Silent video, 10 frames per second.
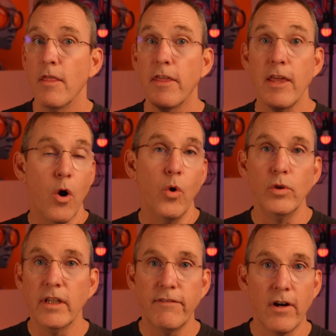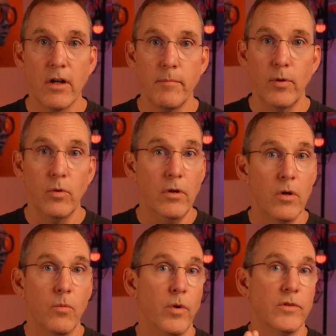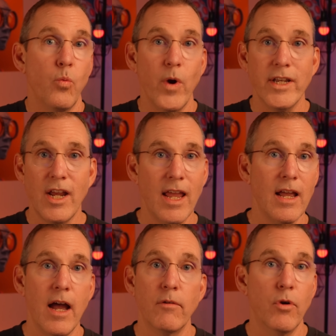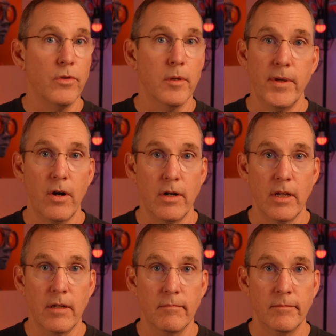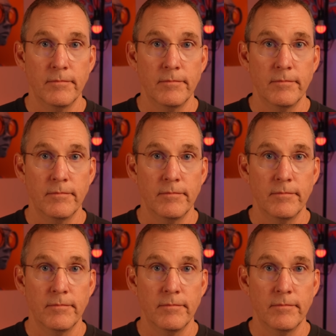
The only variable was which AI wrote the PRD.